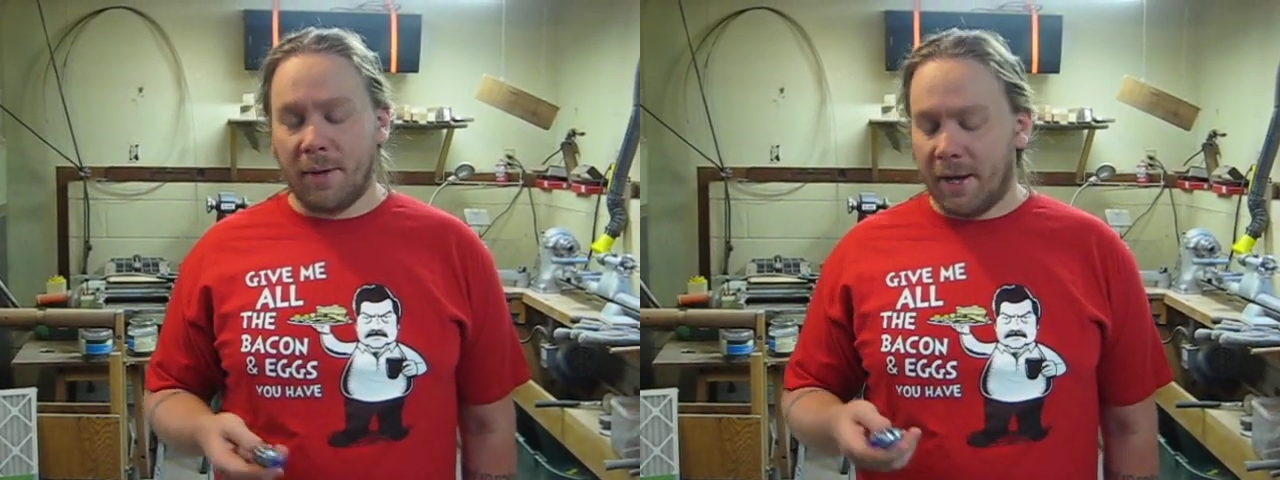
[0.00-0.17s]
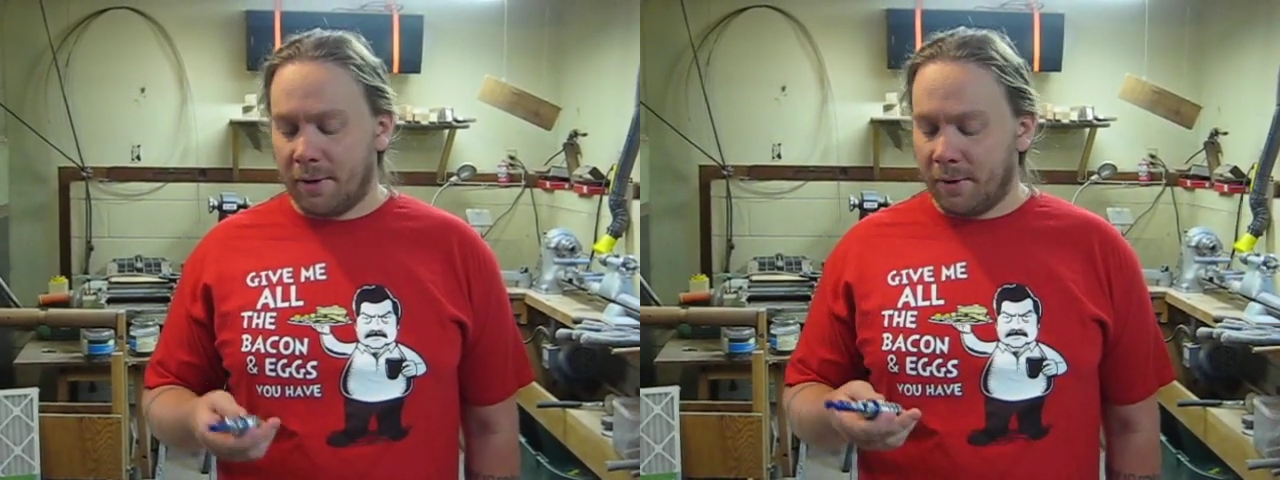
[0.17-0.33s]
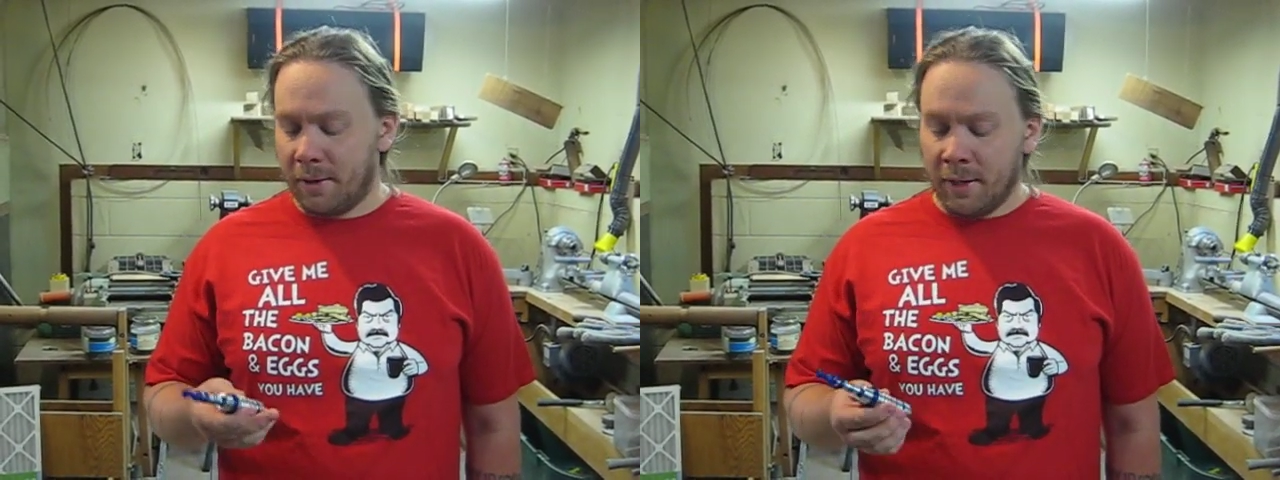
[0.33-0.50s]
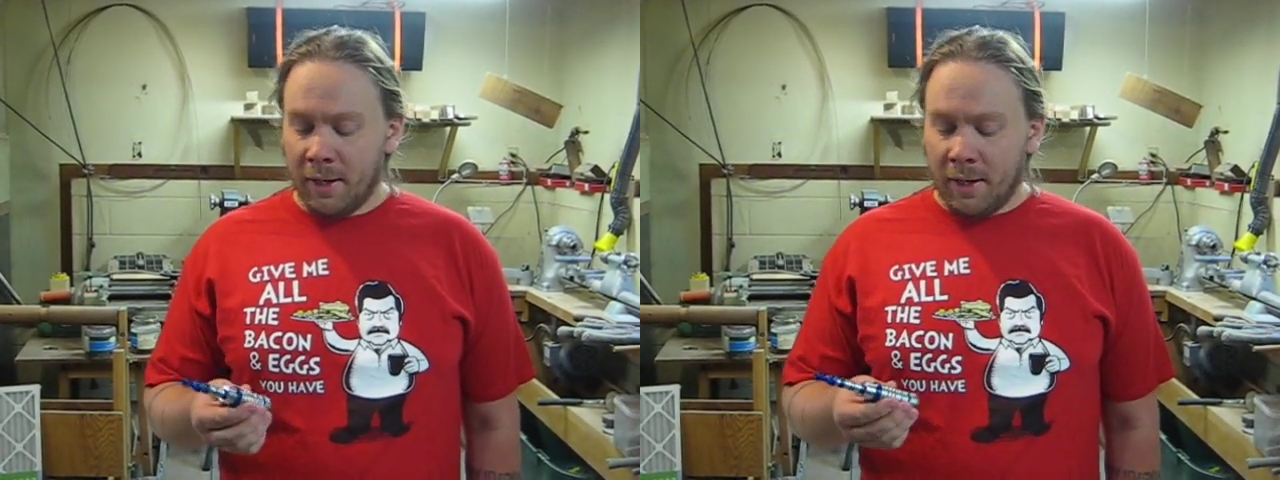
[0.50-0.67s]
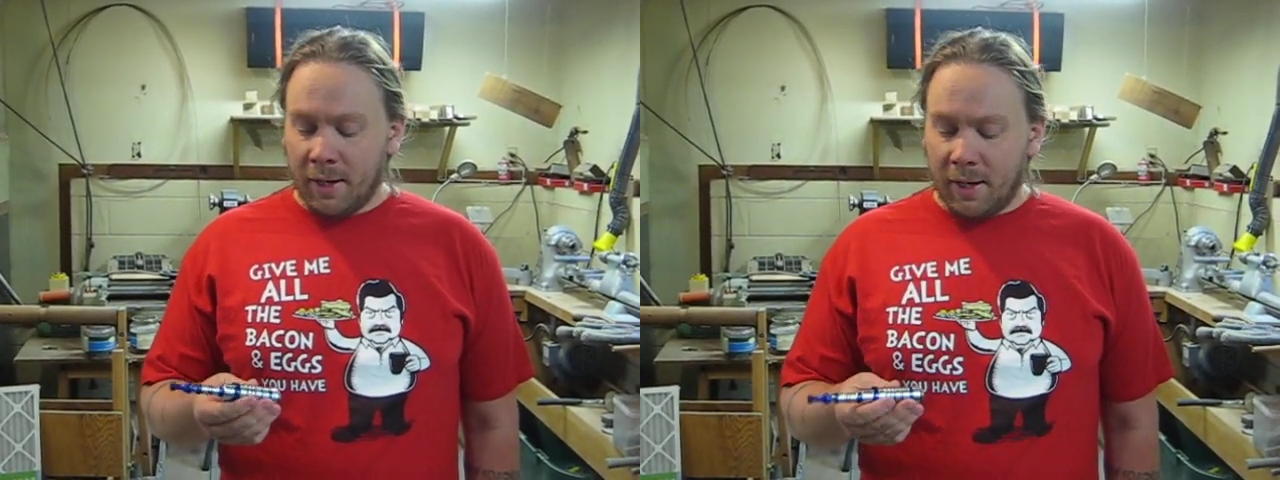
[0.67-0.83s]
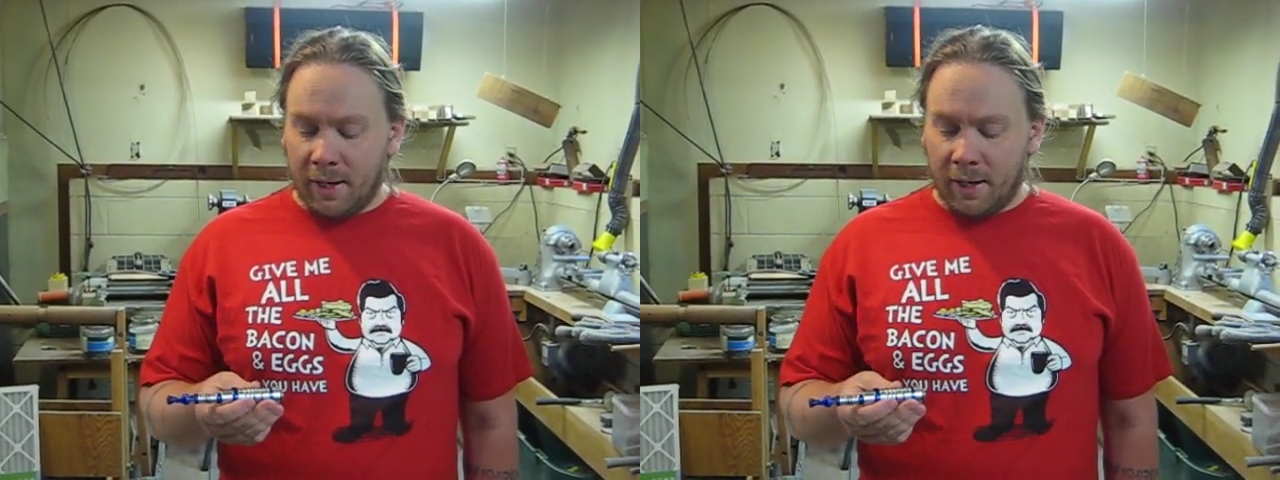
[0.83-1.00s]
battery,
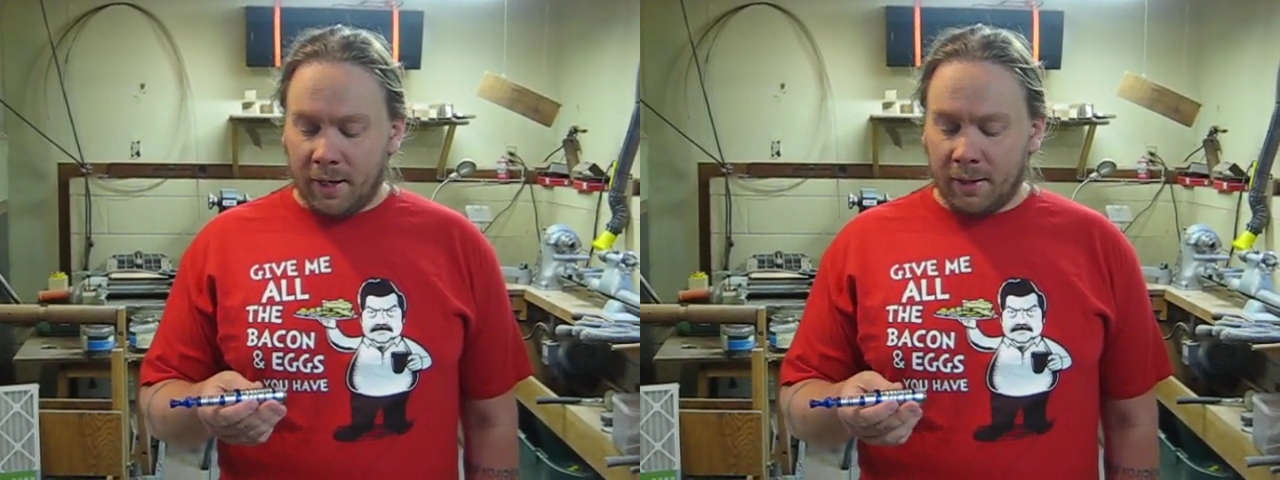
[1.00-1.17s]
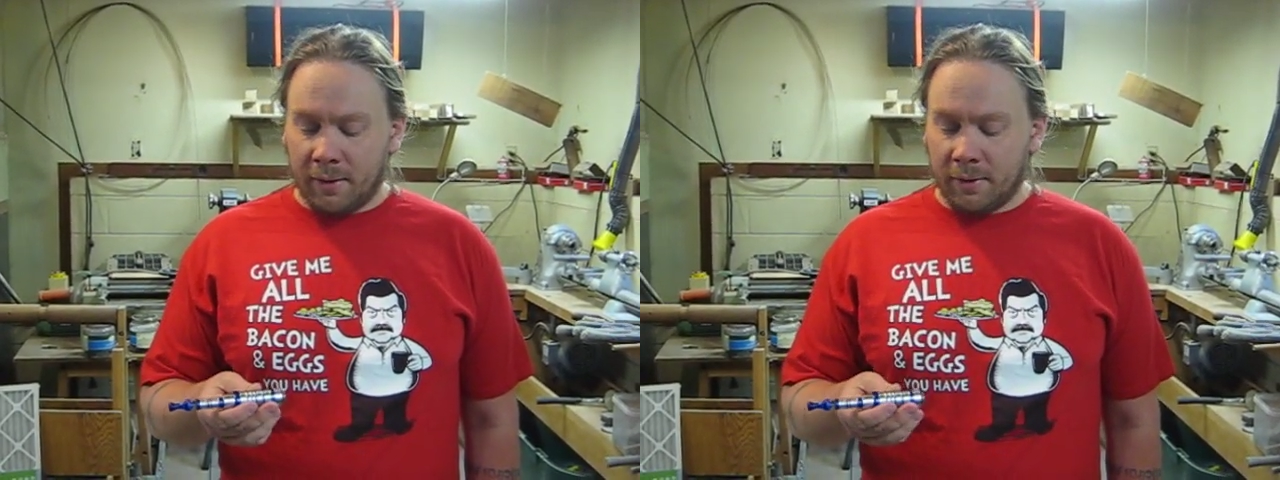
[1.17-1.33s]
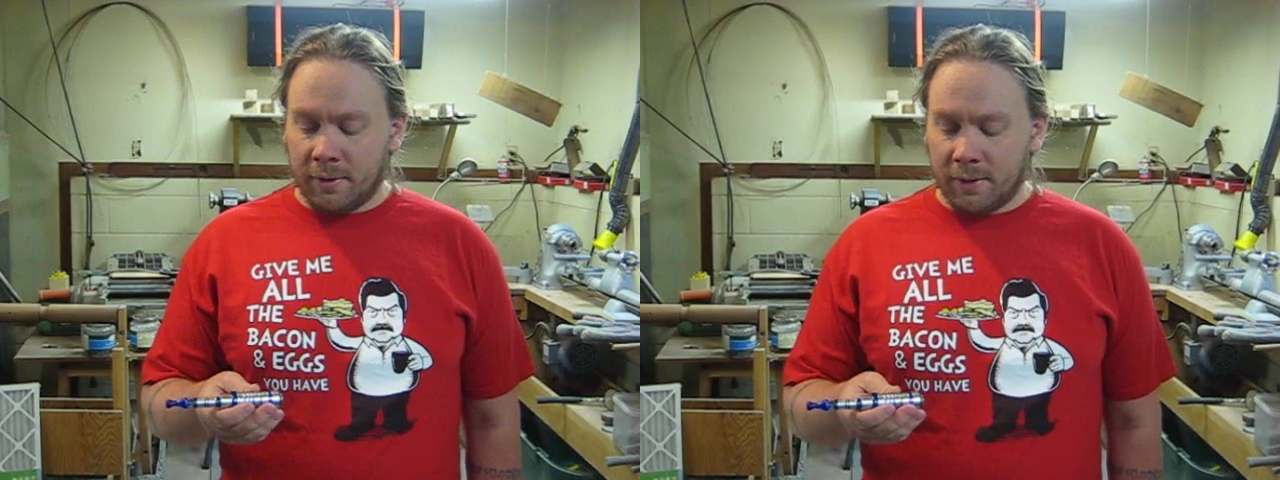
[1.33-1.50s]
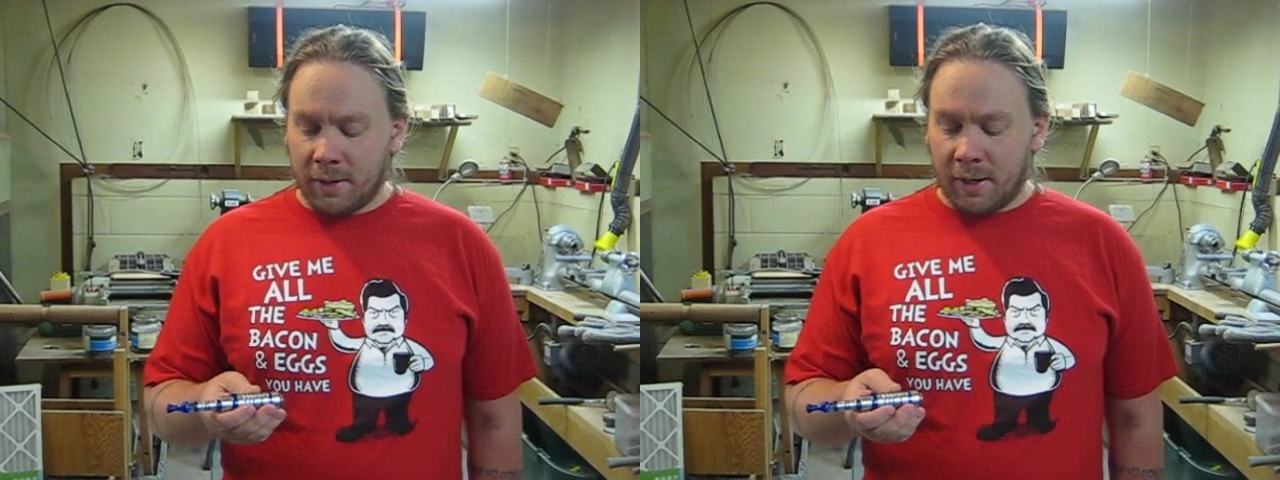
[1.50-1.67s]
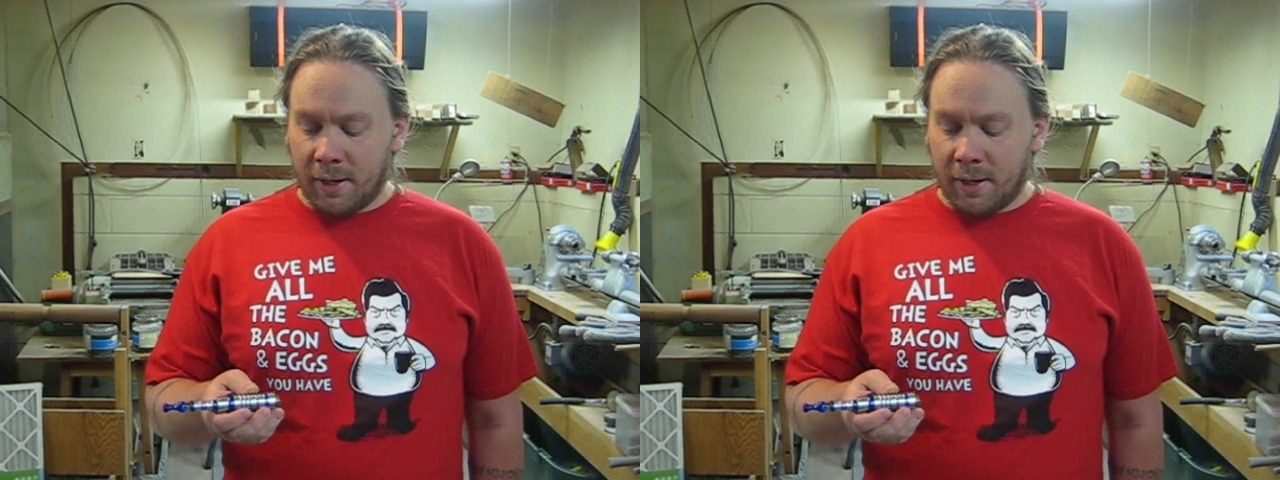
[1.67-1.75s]
and